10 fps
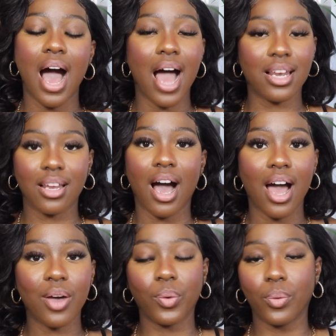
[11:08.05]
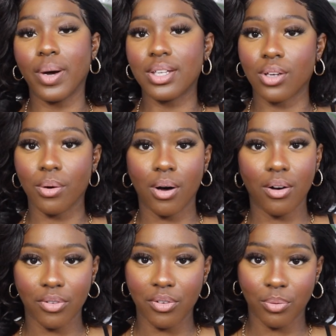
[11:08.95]
And I always go
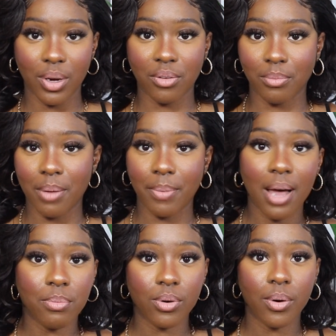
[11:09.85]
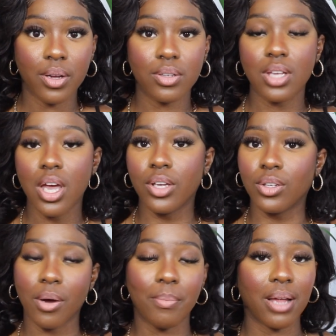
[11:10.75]
off of one of my Bible quotes, you
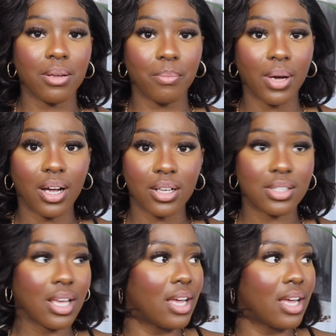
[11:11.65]
know, about the birds.